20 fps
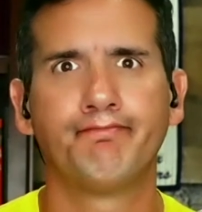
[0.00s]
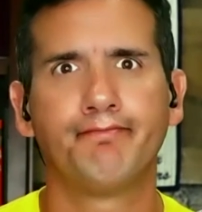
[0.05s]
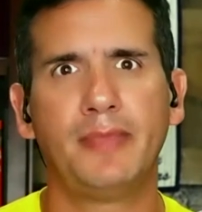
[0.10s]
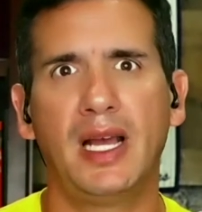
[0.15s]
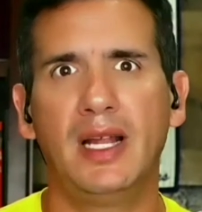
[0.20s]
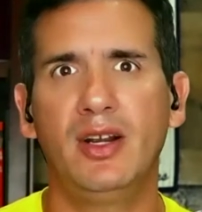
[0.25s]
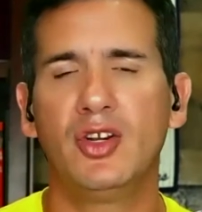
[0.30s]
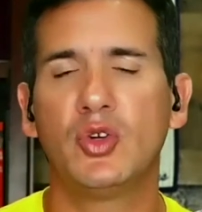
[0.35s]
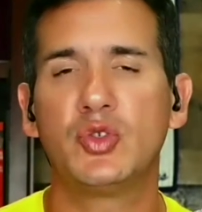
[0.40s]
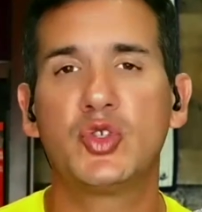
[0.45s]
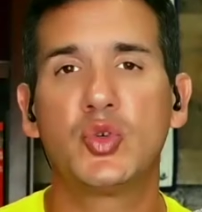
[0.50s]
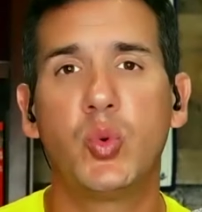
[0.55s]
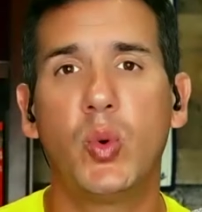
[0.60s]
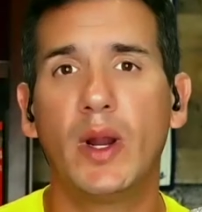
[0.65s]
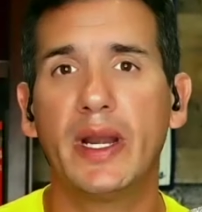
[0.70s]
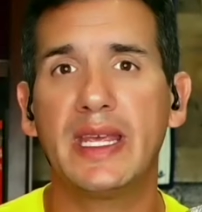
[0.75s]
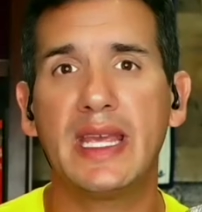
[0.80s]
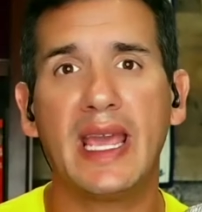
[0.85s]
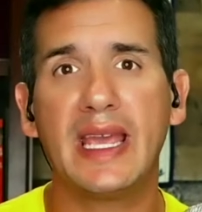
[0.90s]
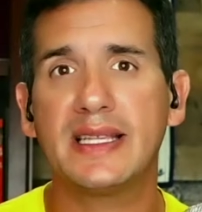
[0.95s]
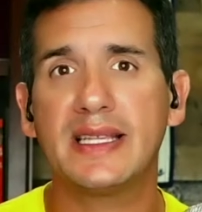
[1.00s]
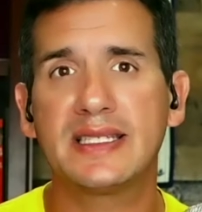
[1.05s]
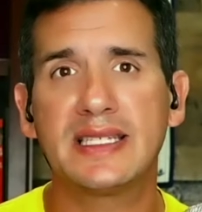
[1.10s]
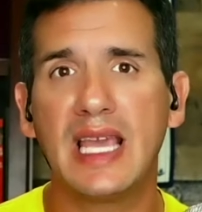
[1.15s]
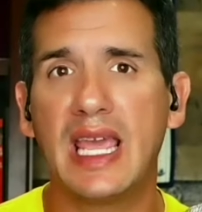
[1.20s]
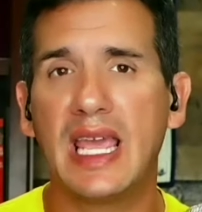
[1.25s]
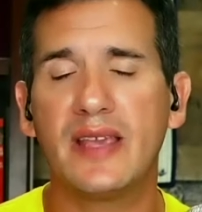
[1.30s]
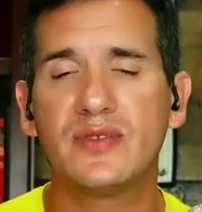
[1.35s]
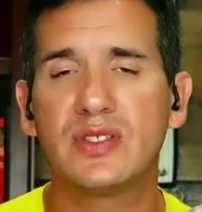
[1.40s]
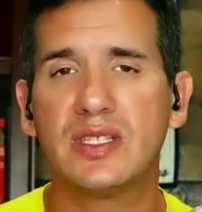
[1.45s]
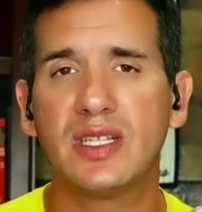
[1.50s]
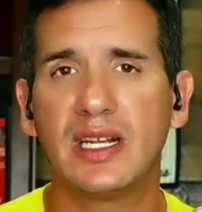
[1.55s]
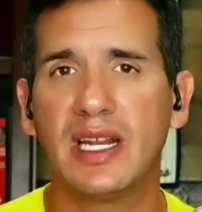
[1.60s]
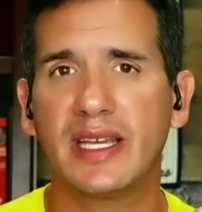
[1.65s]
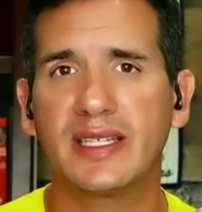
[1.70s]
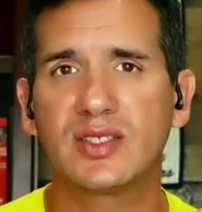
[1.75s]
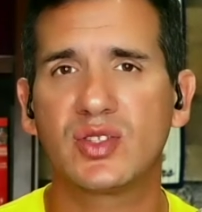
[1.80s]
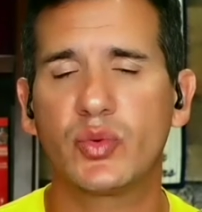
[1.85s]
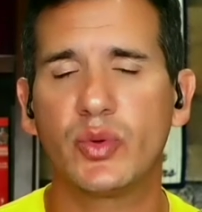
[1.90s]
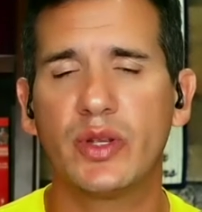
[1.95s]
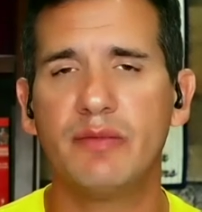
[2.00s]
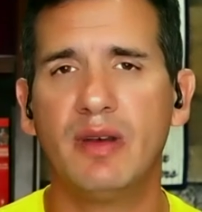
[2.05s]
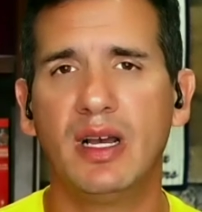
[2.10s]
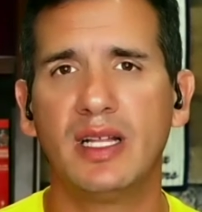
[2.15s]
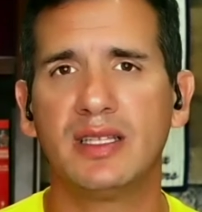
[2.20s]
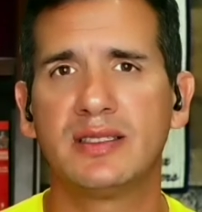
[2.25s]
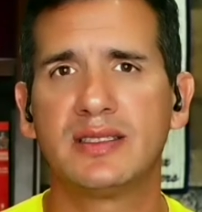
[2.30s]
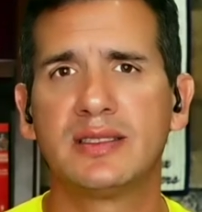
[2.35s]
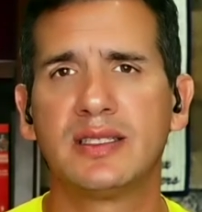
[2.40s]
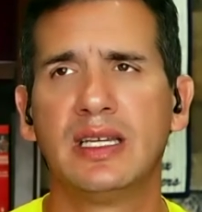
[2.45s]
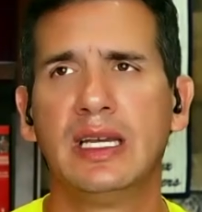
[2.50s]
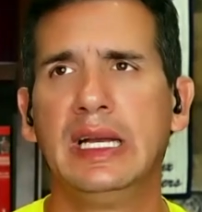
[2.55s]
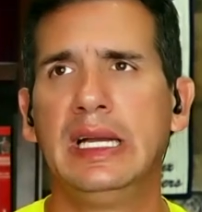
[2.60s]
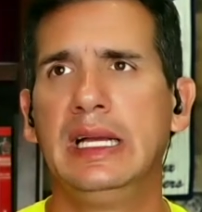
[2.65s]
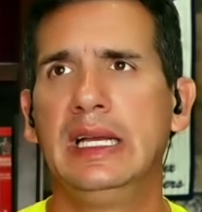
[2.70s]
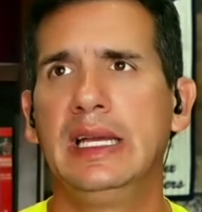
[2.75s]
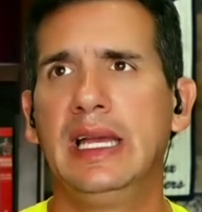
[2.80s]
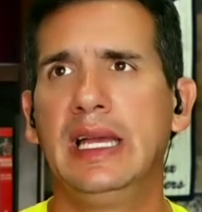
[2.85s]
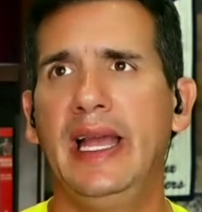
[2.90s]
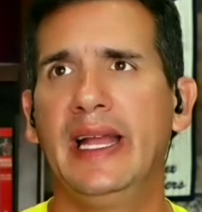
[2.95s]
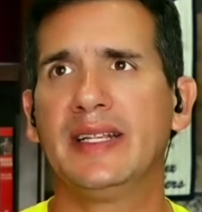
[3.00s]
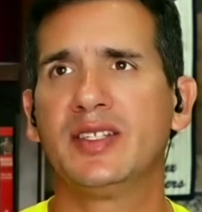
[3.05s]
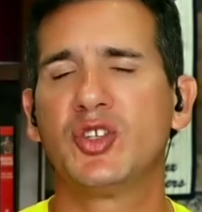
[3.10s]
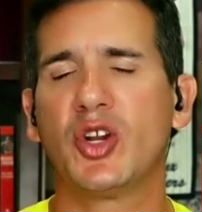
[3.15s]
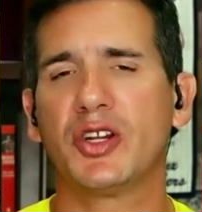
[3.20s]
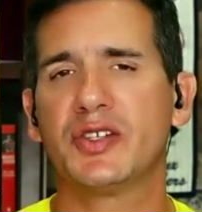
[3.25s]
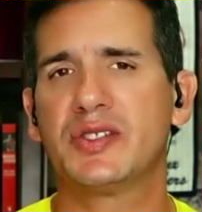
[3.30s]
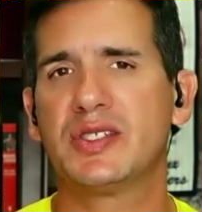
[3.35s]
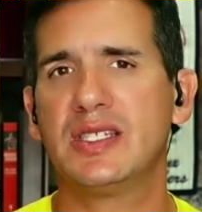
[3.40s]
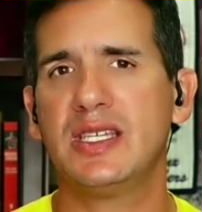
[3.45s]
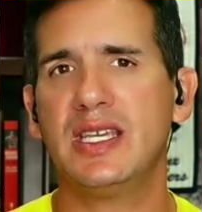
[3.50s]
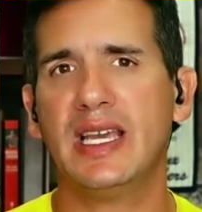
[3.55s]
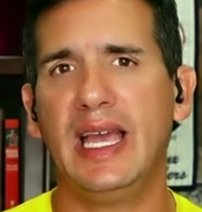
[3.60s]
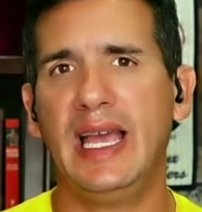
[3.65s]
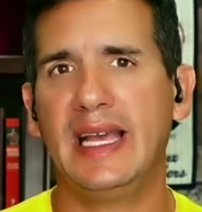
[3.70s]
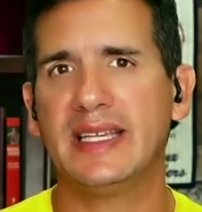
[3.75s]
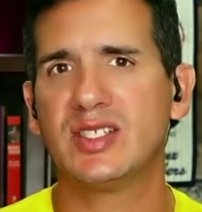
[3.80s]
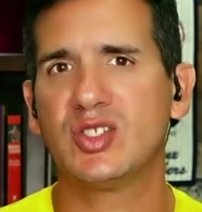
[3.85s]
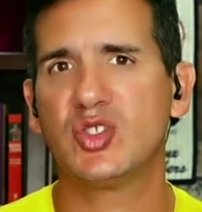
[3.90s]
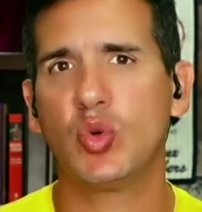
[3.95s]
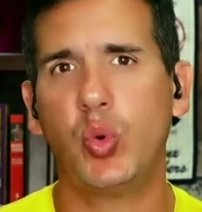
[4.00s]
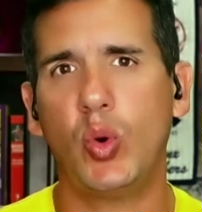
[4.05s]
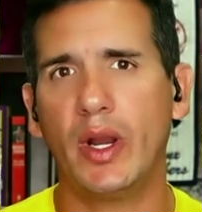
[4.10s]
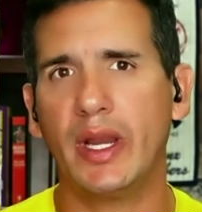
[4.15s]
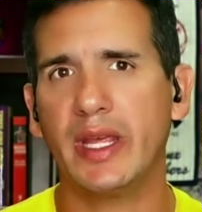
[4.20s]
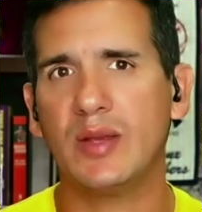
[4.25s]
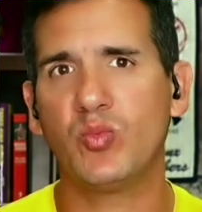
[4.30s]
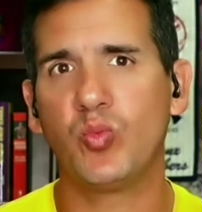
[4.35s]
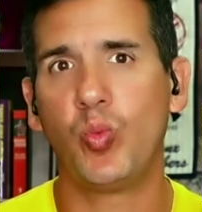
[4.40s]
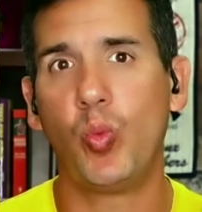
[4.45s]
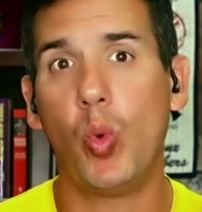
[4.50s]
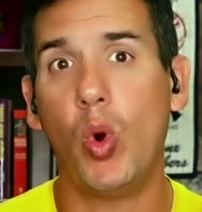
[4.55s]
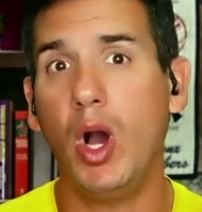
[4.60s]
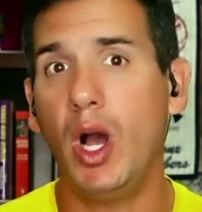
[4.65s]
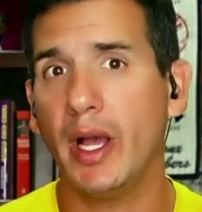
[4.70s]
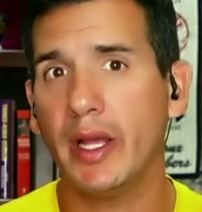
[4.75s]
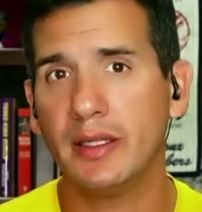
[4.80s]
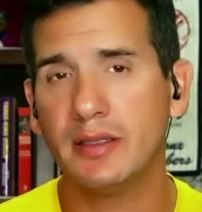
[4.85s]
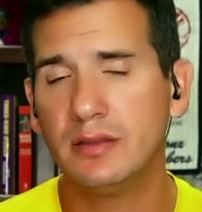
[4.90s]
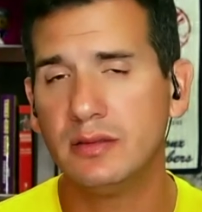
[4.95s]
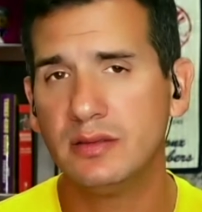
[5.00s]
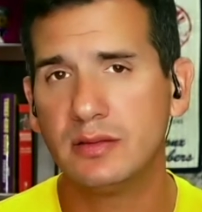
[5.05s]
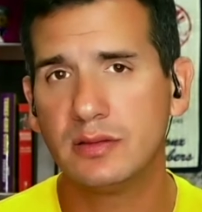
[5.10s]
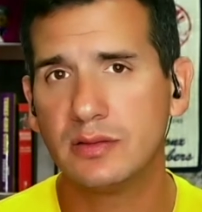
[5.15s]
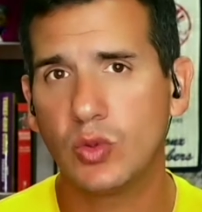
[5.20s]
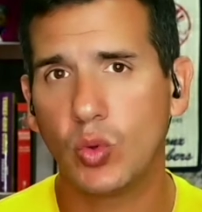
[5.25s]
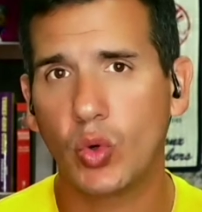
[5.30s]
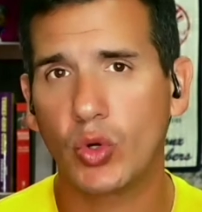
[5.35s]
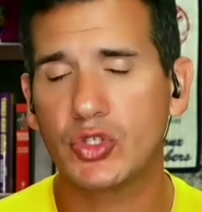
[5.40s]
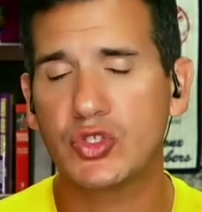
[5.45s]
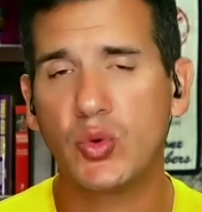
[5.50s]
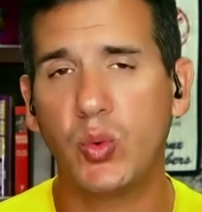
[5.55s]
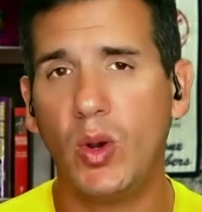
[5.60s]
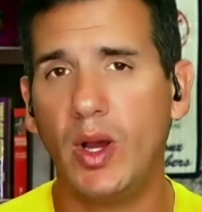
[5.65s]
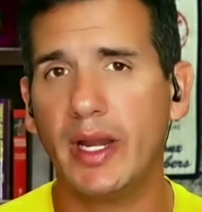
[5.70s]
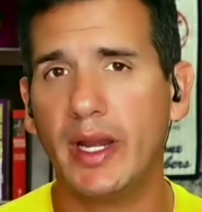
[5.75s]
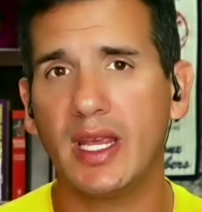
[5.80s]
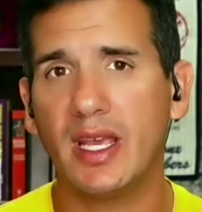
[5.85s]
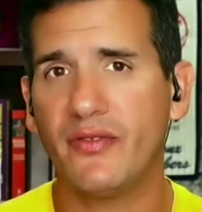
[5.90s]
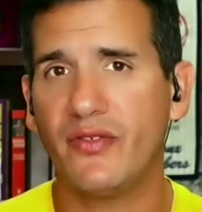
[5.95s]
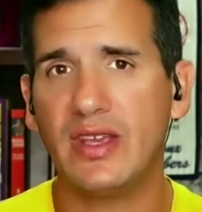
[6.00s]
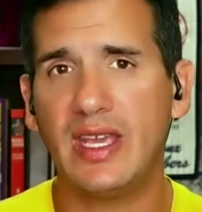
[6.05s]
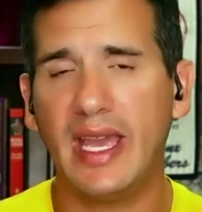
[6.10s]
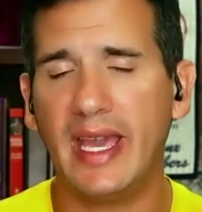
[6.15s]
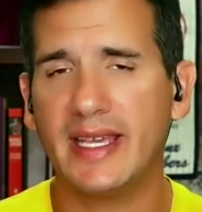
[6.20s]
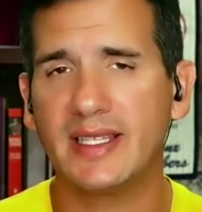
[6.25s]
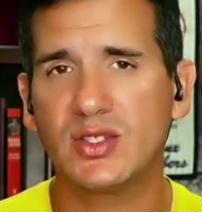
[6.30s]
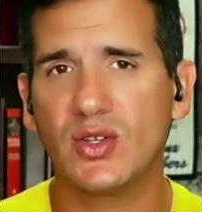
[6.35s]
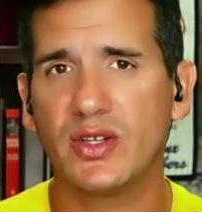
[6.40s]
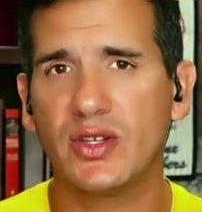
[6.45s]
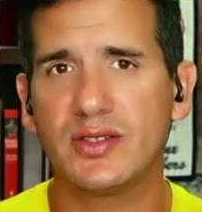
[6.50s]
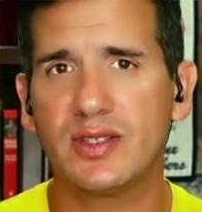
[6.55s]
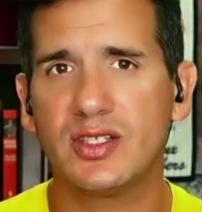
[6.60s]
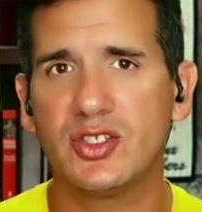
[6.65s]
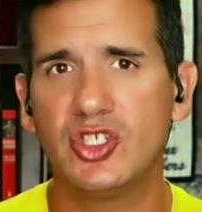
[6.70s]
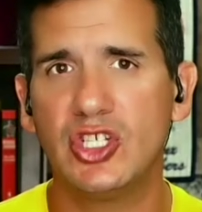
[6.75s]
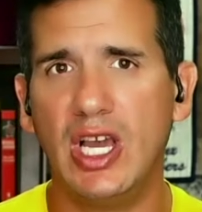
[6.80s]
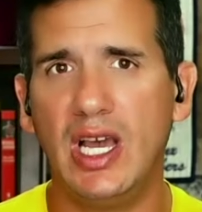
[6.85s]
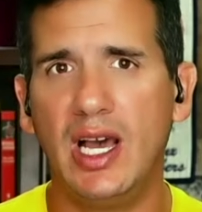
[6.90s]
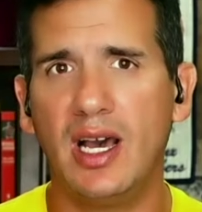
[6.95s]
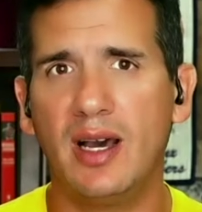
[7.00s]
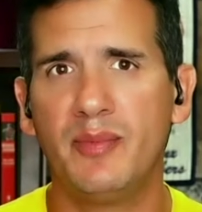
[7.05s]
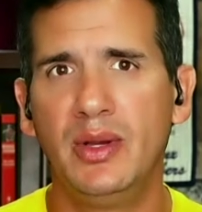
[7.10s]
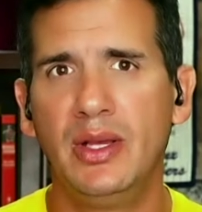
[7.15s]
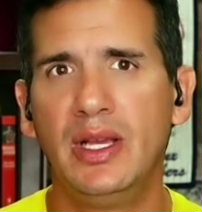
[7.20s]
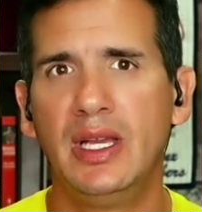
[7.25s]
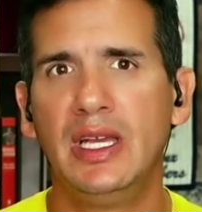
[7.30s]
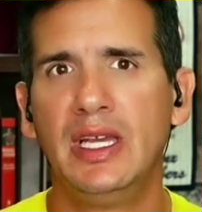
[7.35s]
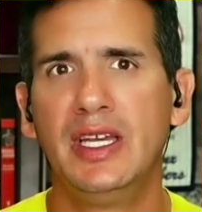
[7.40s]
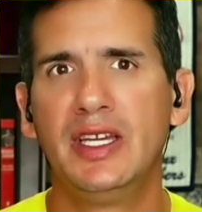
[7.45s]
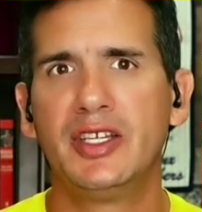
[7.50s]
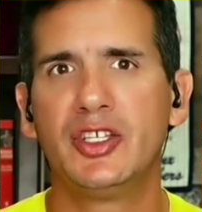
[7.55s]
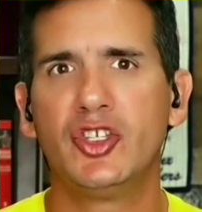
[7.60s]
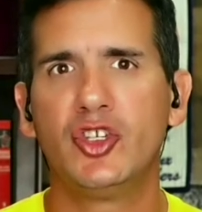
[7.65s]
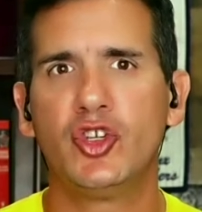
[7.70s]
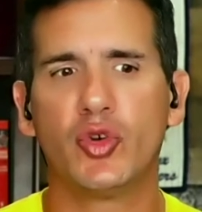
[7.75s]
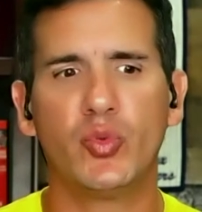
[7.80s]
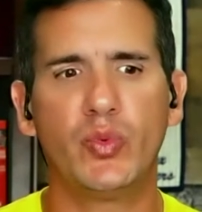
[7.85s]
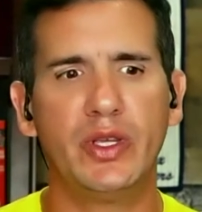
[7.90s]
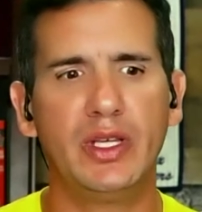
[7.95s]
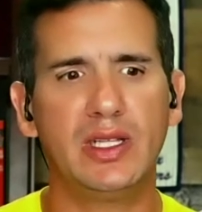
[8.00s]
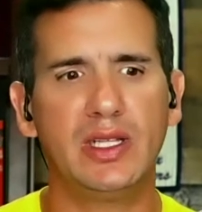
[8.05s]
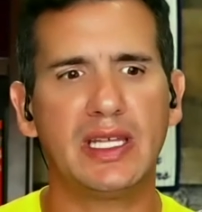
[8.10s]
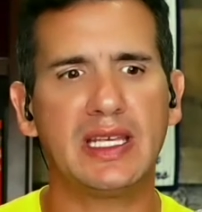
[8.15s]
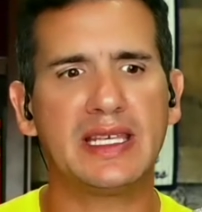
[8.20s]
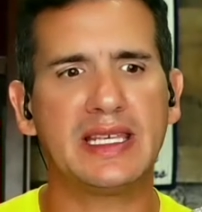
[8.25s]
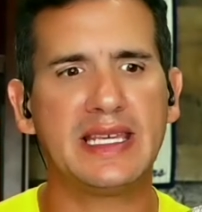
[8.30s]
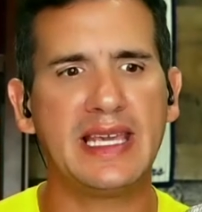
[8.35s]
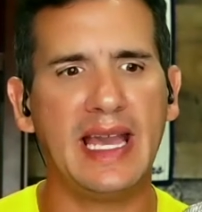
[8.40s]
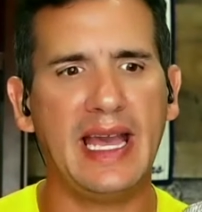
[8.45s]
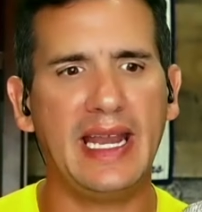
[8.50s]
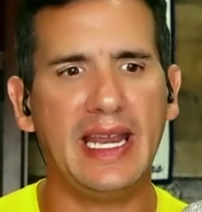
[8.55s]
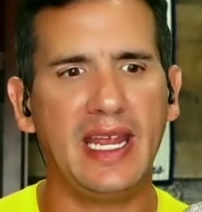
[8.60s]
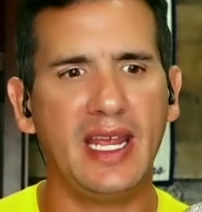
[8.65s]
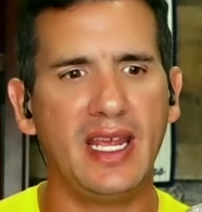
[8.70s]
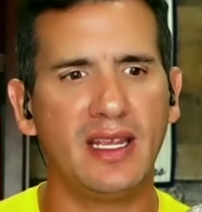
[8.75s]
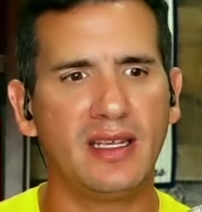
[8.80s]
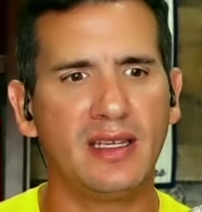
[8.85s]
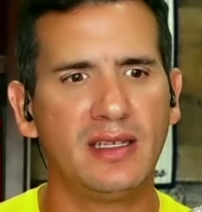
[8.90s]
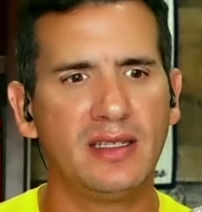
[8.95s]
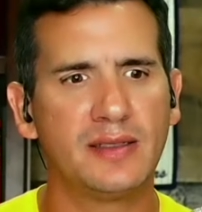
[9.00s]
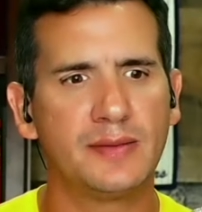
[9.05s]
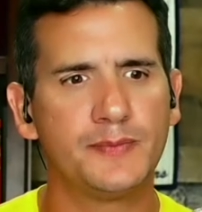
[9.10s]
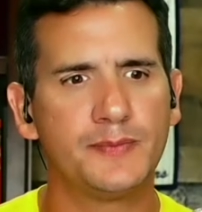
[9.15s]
28 saves in the next 3 months, and Garcia has 21 or 20 if he hangs on to the job, you're really getting